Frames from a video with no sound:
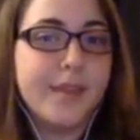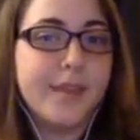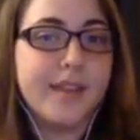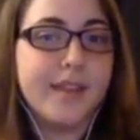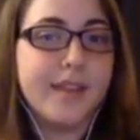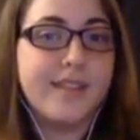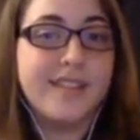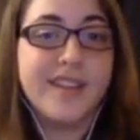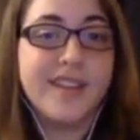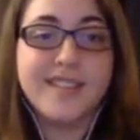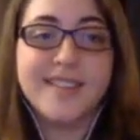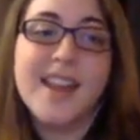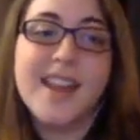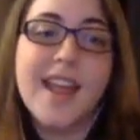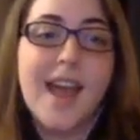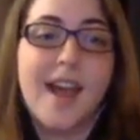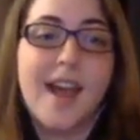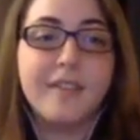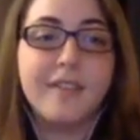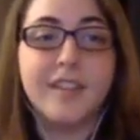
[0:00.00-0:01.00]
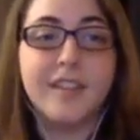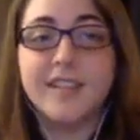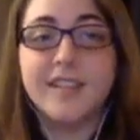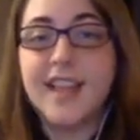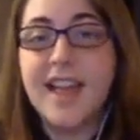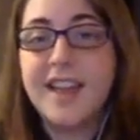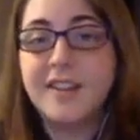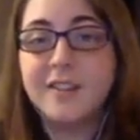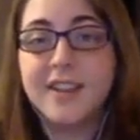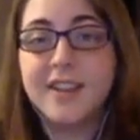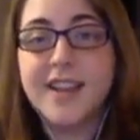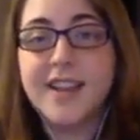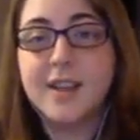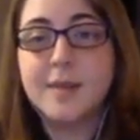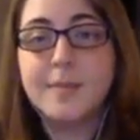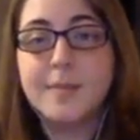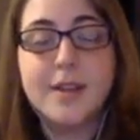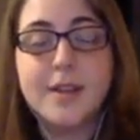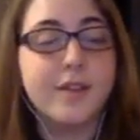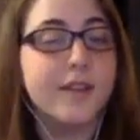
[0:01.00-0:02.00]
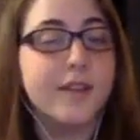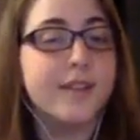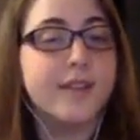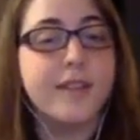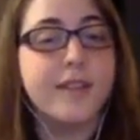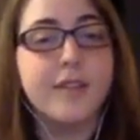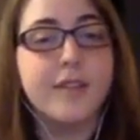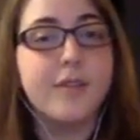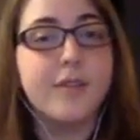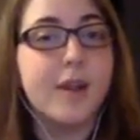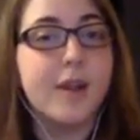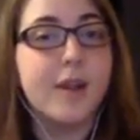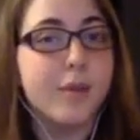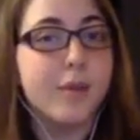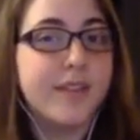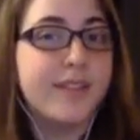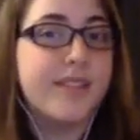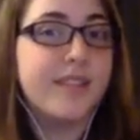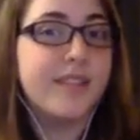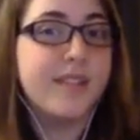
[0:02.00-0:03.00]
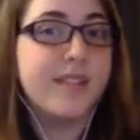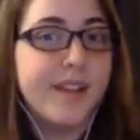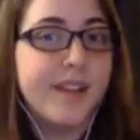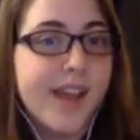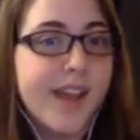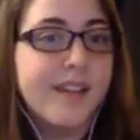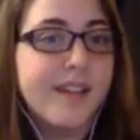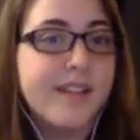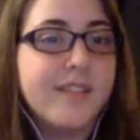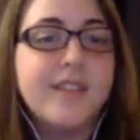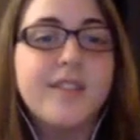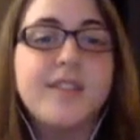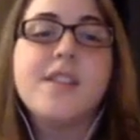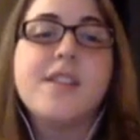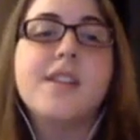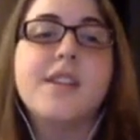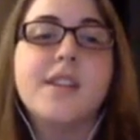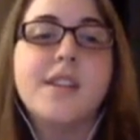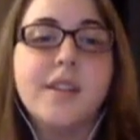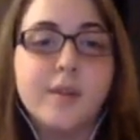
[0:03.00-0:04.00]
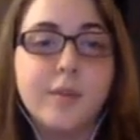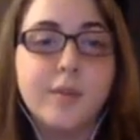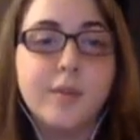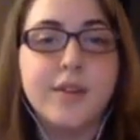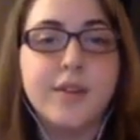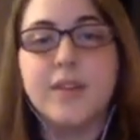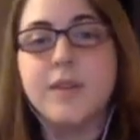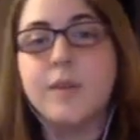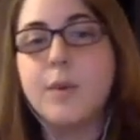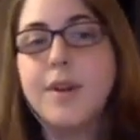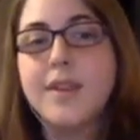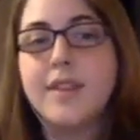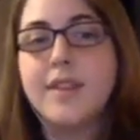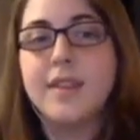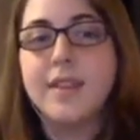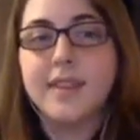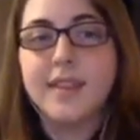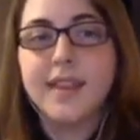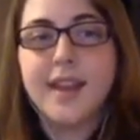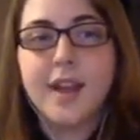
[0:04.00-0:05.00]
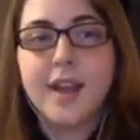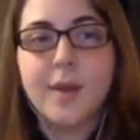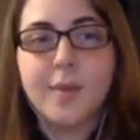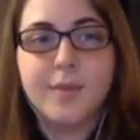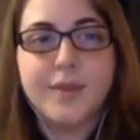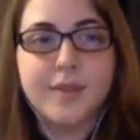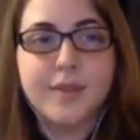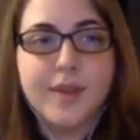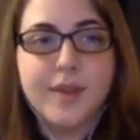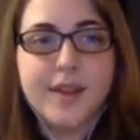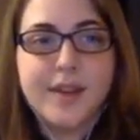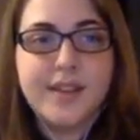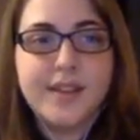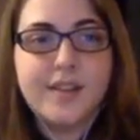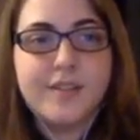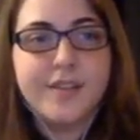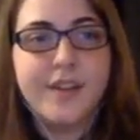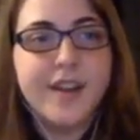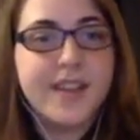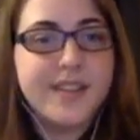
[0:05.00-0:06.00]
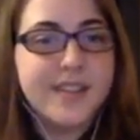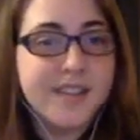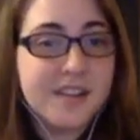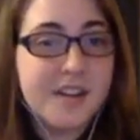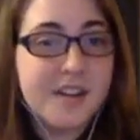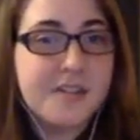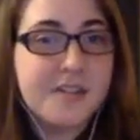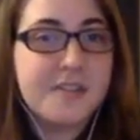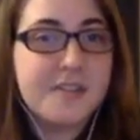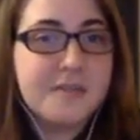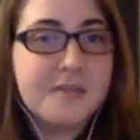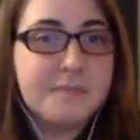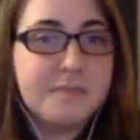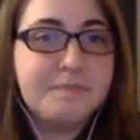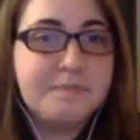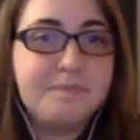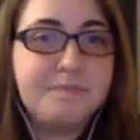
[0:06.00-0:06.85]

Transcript: it doesn't have the ladder-like appearance of the red-breasted nuthatch, which is one thing that helps you identify it's a cardinal.